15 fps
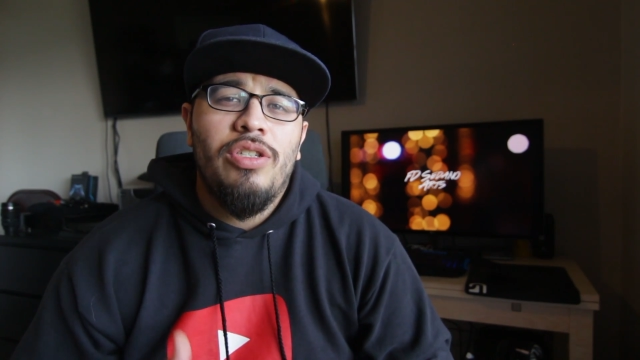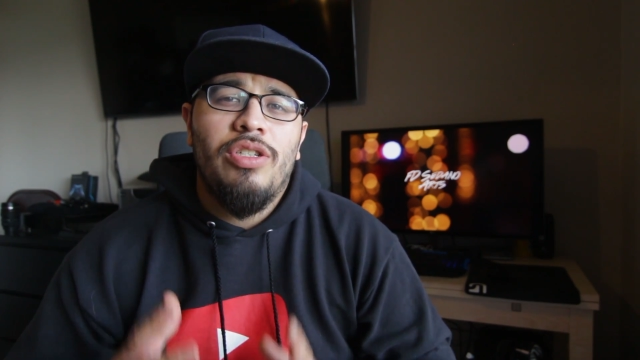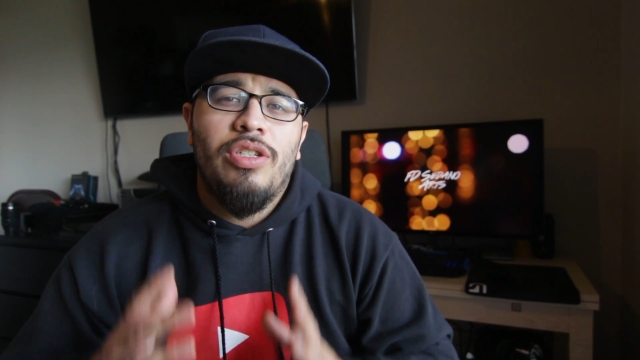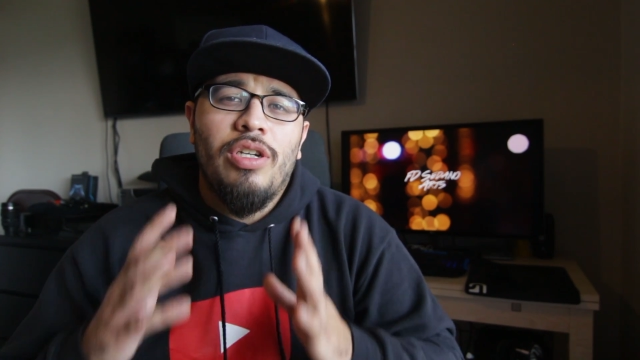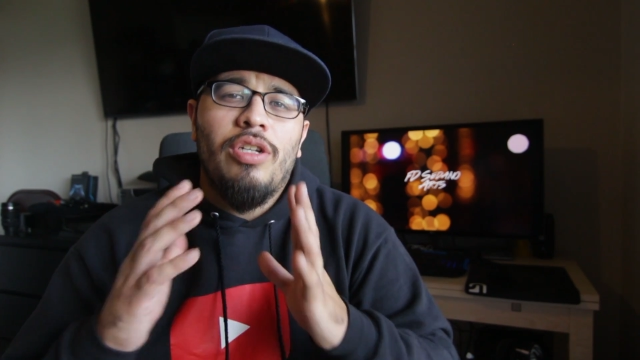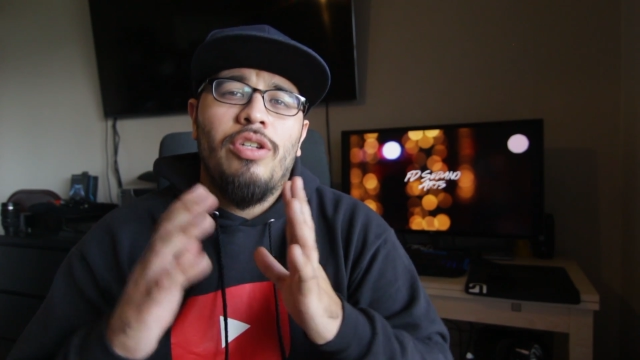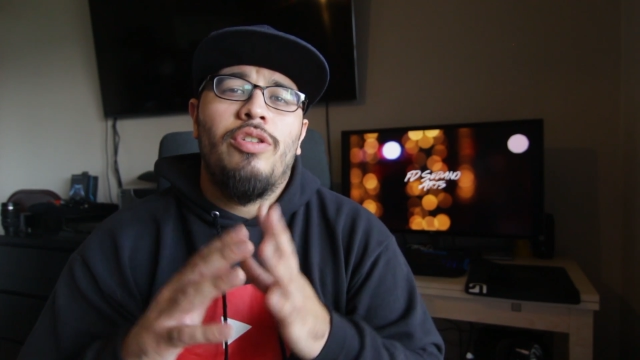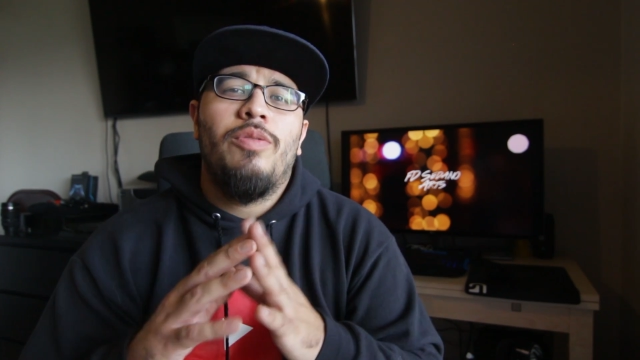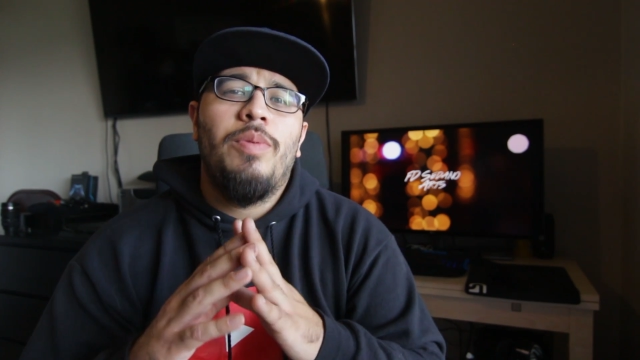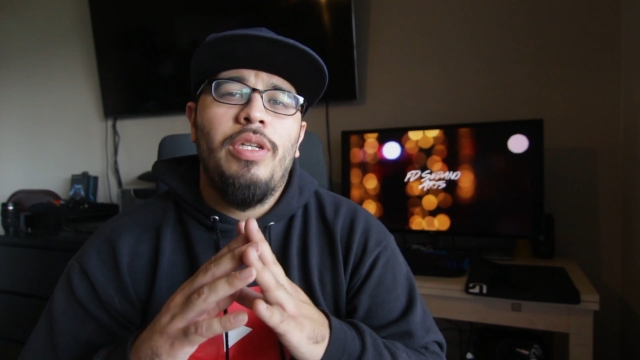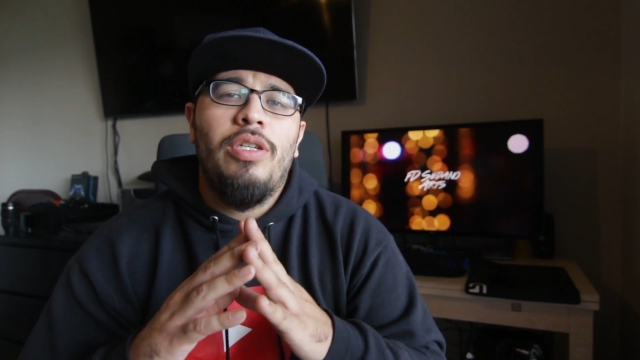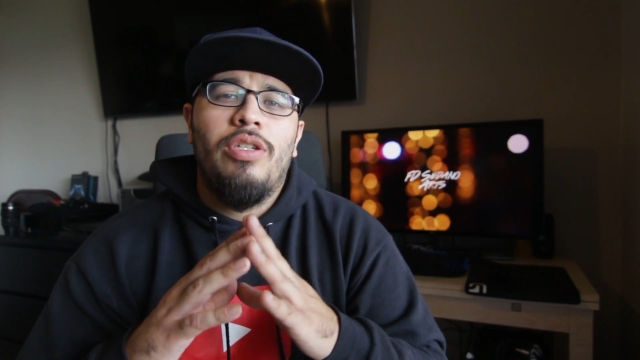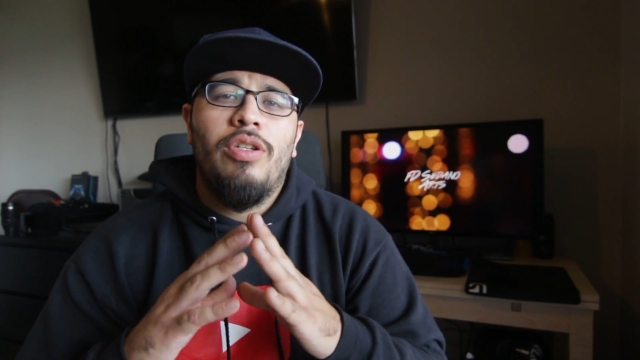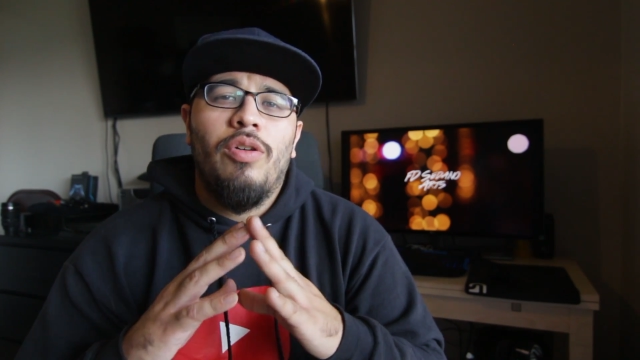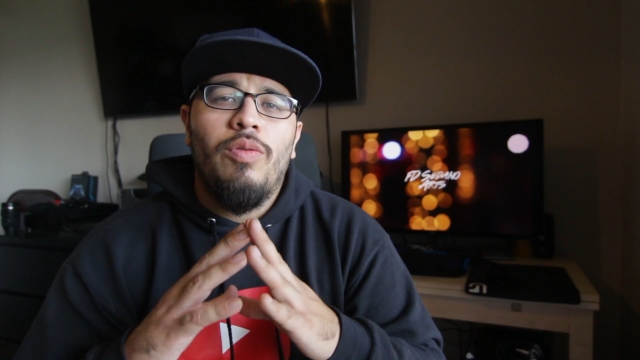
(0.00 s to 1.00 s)
Shutter
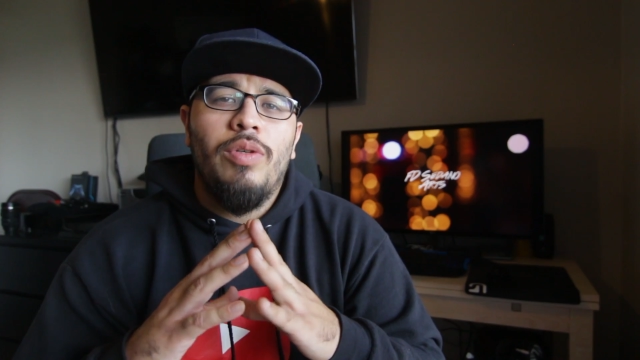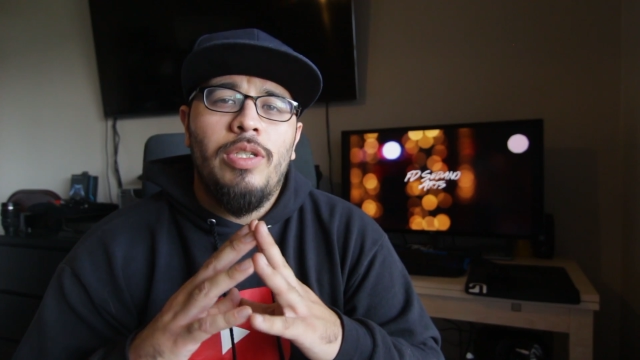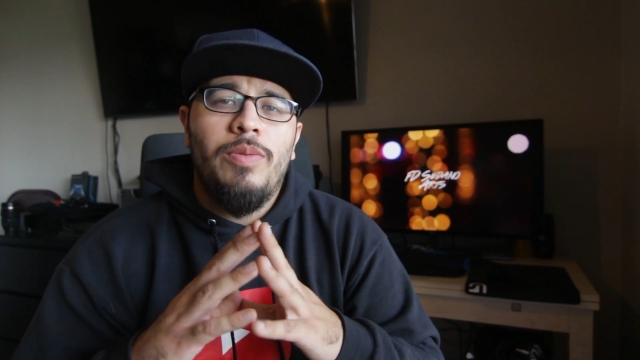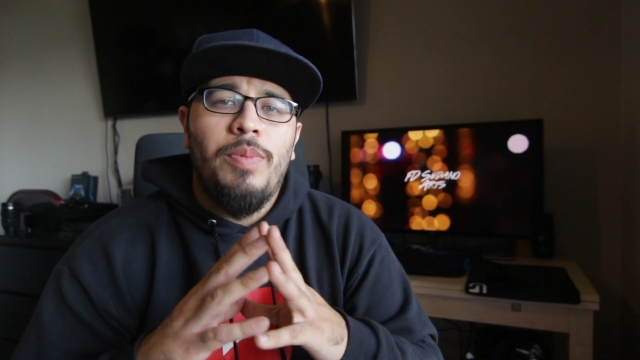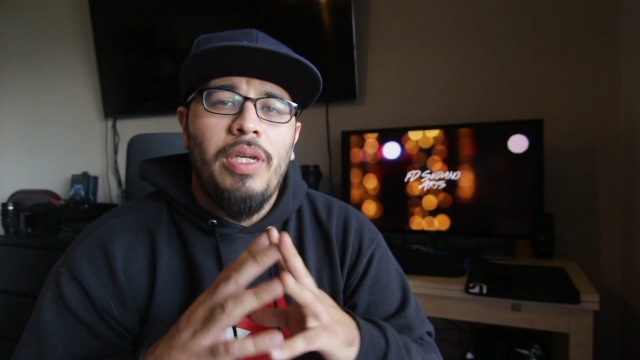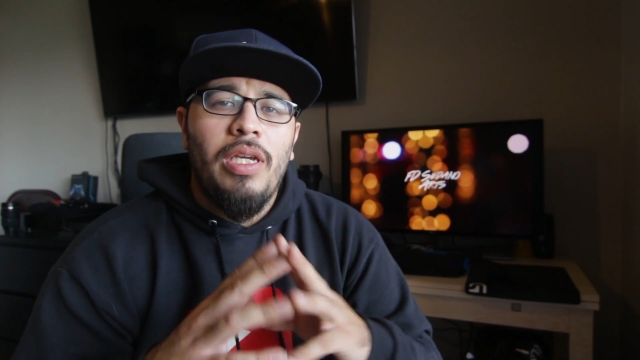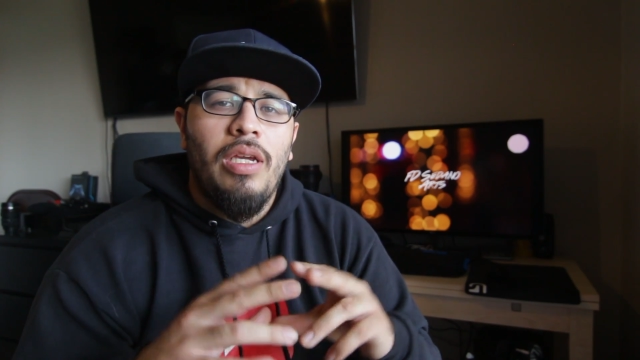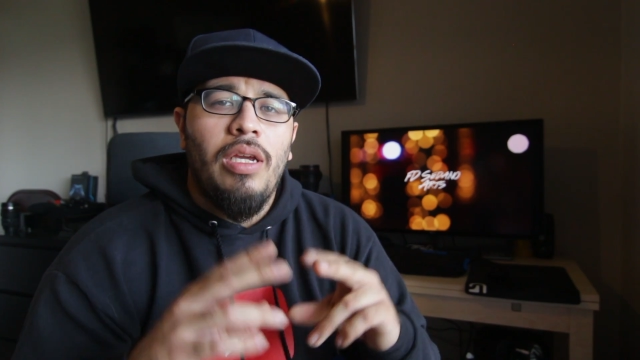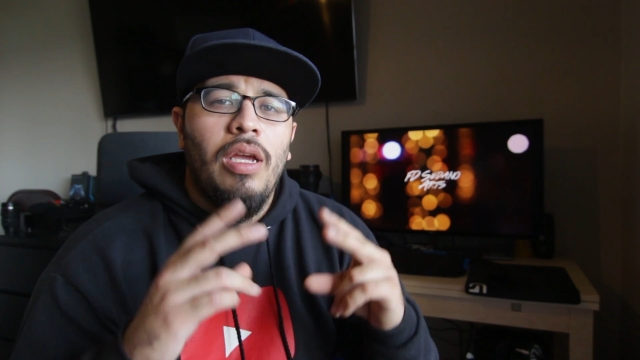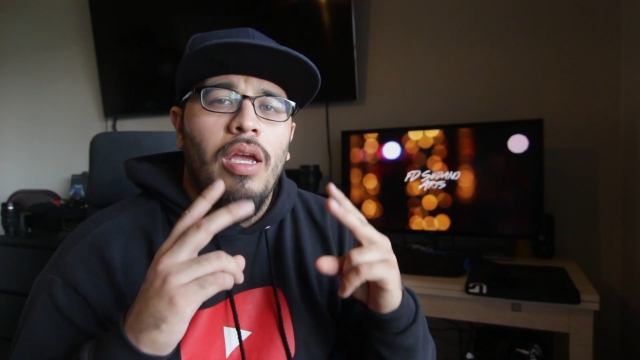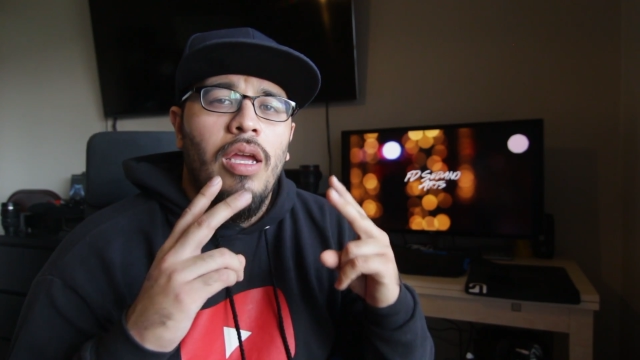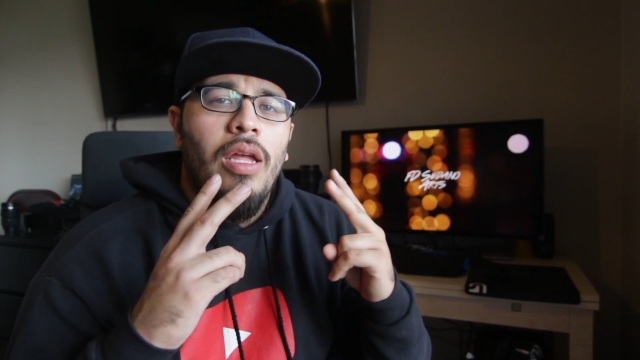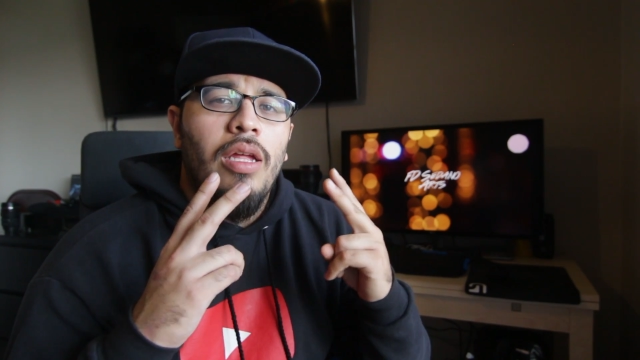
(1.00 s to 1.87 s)
speed should always be